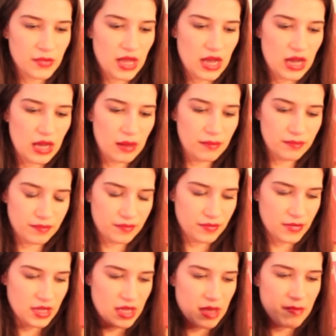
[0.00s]

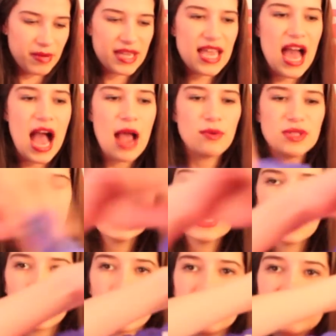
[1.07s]
But yeah, I
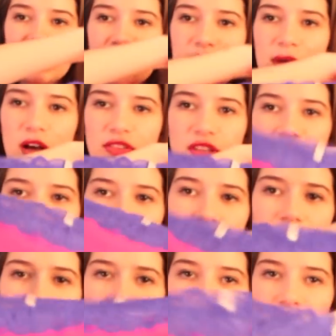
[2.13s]
wasn't crazy about the, like,
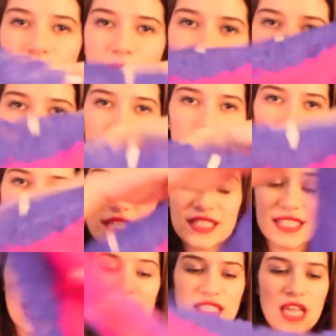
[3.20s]
love pink, what it
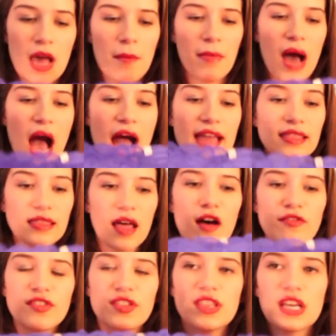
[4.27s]
says, but I
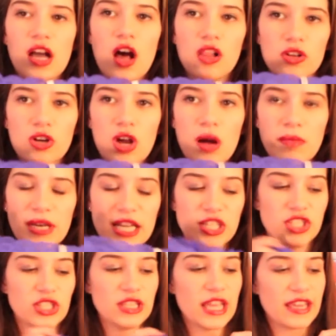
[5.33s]
loved the color
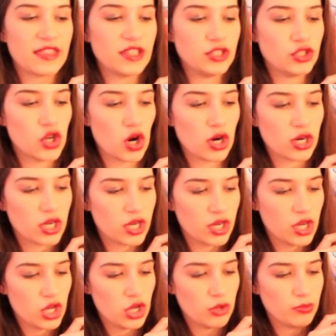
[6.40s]
combination, like, the dark
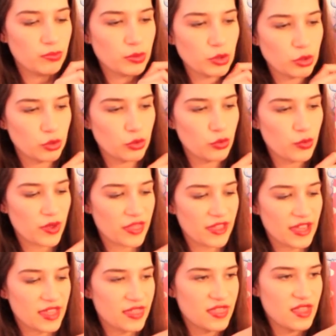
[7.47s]
blue with,
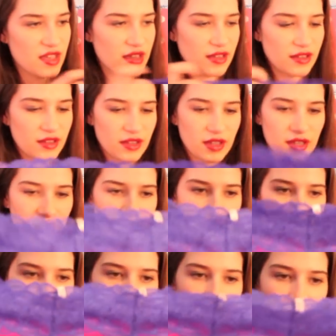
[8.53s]
like, the,
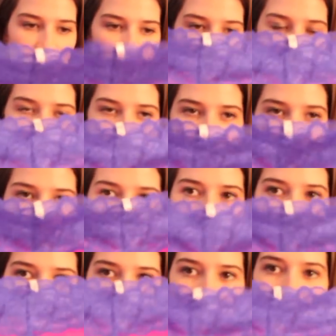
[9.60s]
you know,
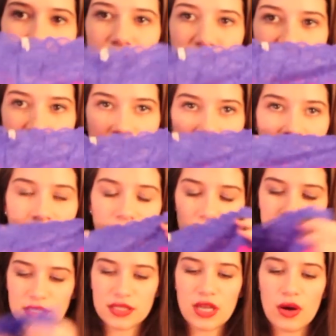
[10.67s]
bubblegum pink.
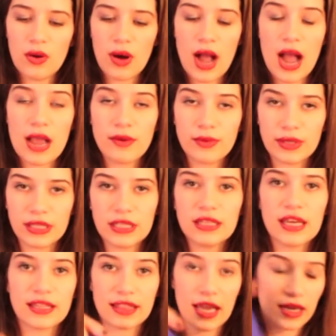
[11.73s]
So I really
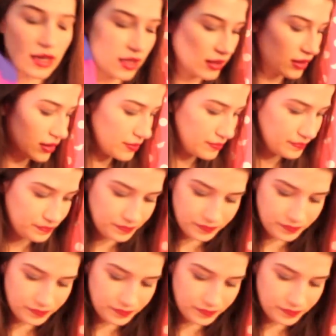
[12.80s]
like that color.